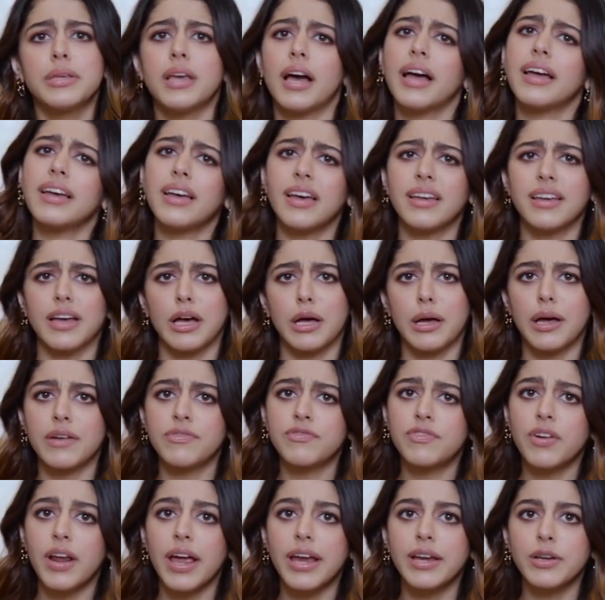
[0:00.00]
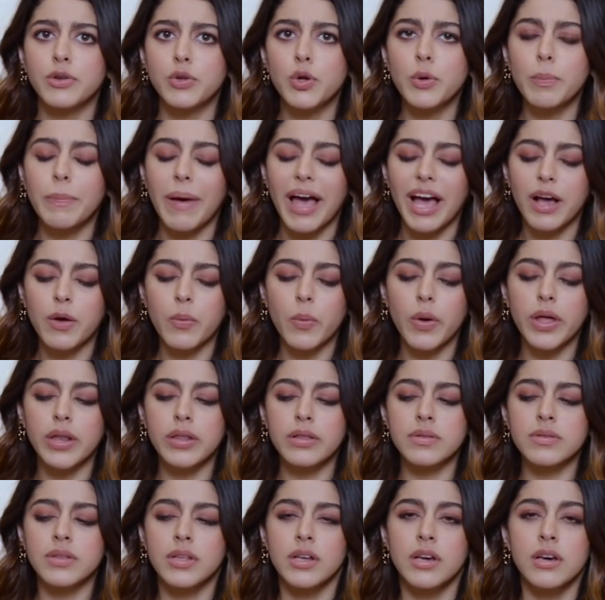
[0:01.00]
Yeah, yeah, yeah. I've tried, you know, back
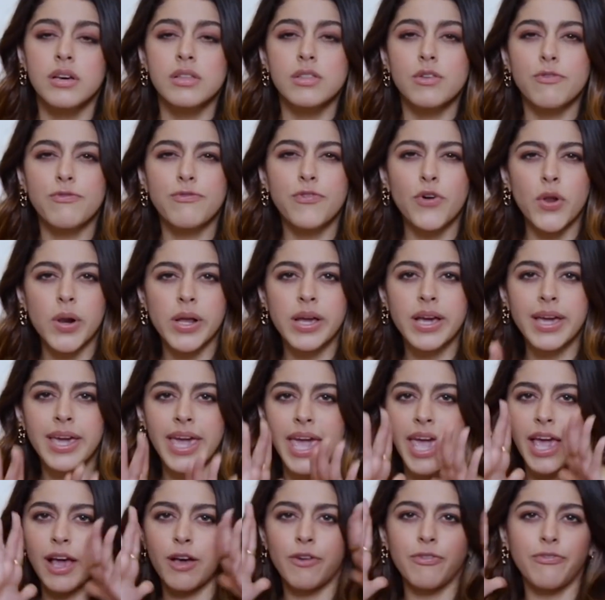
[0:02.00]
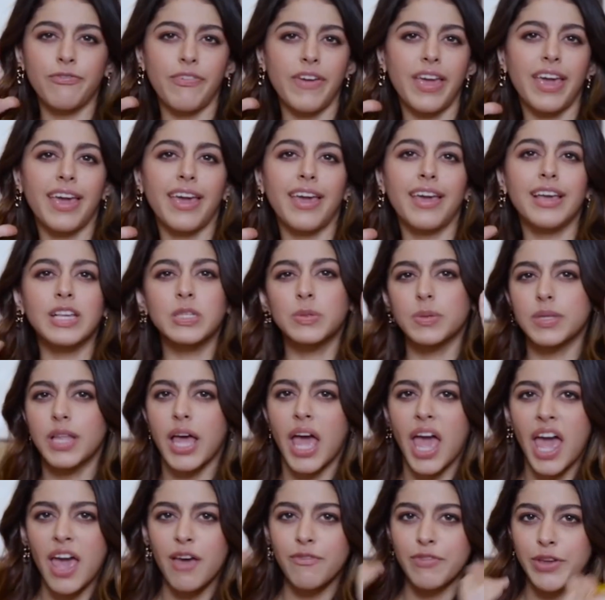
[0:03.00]
when the full cake face with
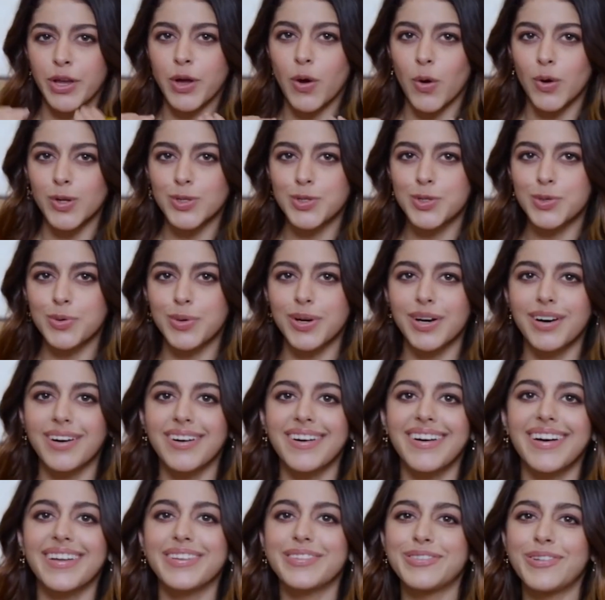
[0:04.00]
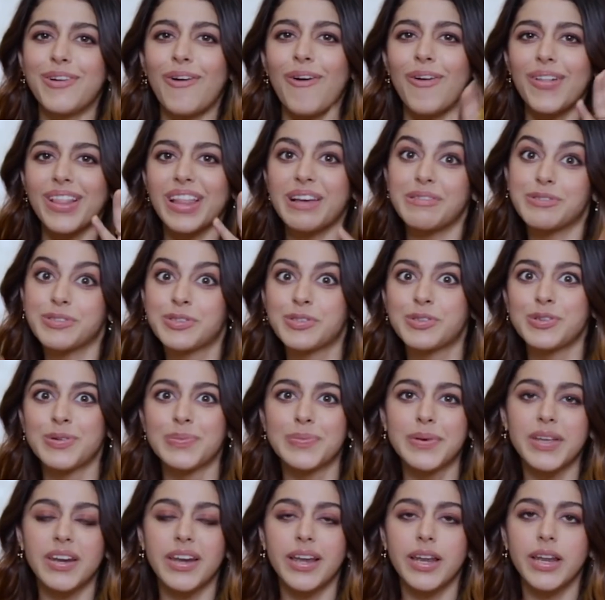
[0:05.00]
the heavy contour and, you know, all that was
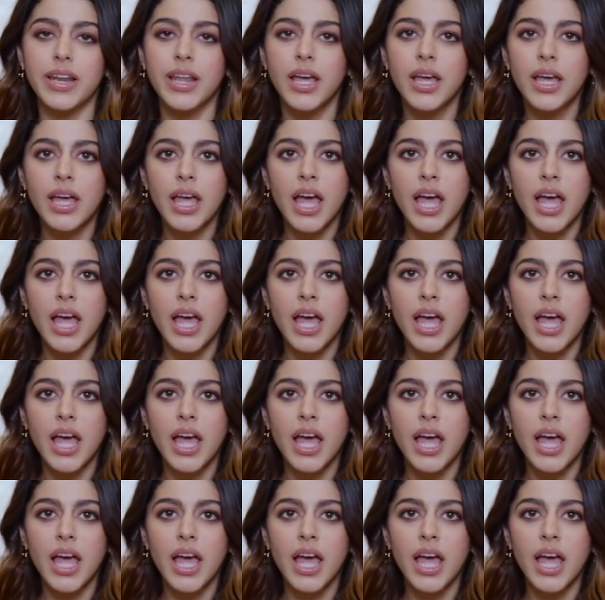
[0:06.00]
super in.